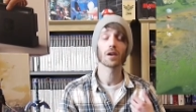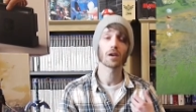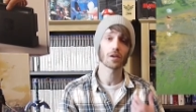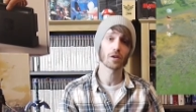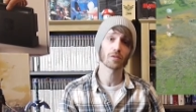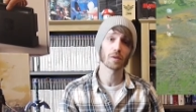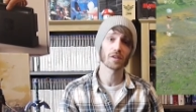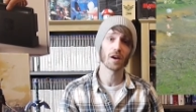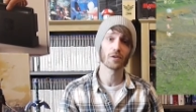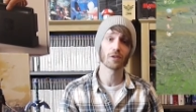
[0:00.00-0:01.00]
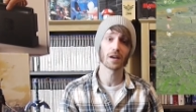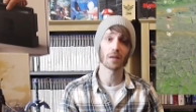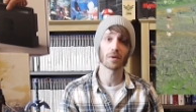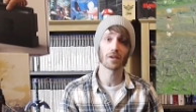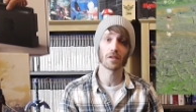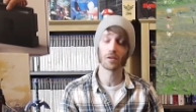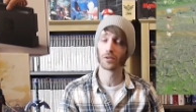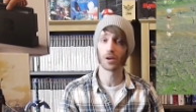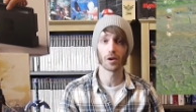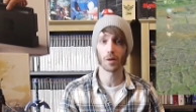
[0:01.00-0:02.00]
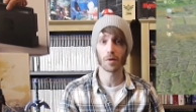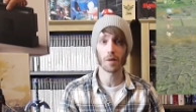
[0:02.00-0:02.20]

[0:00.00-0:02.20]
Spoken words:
Going to cost me a ton already because it's already gone up by